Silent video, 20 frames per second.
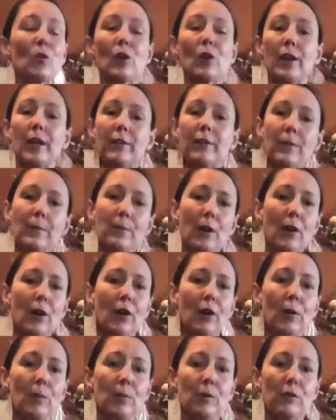learning from
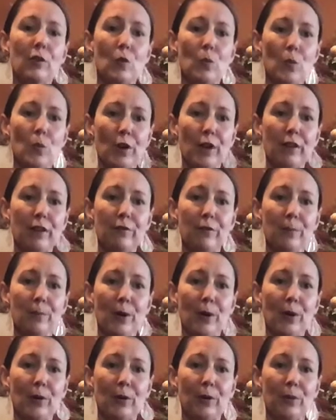home, we're all working from
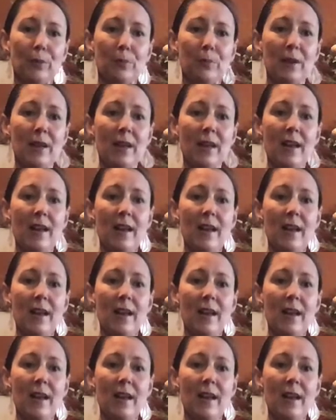home.